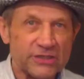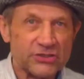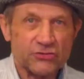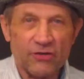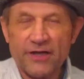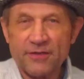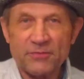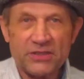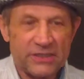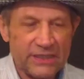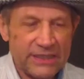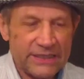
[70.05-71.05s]

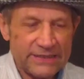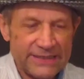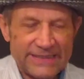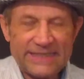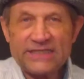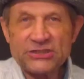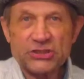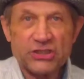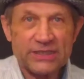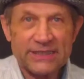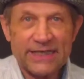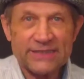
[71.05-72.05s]
astronomy, the I
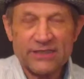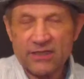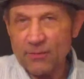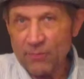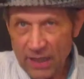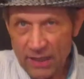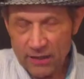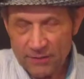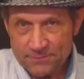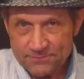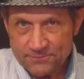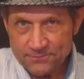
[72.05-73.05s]
Ching, and the Kabbalah.